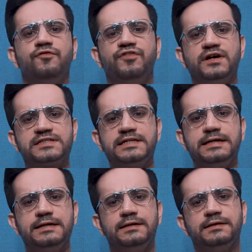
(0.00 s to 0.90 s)

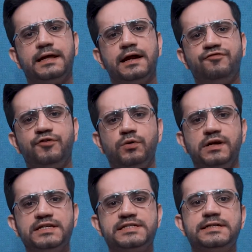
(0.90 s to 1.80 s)
Firstly, there are few
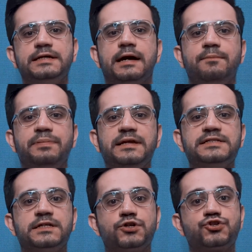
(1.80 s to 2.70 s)
listed
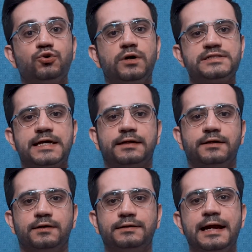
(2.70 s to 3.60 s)
companies in the sugar
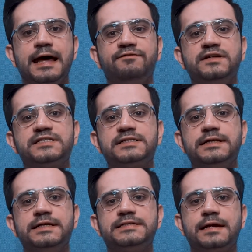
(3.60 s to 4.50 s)
sector that have
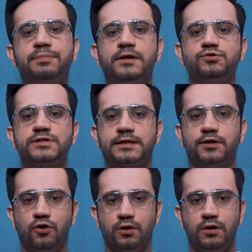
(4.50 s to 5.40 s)
distilleries that produce
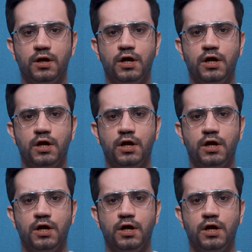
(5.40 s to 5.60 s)
ethanol.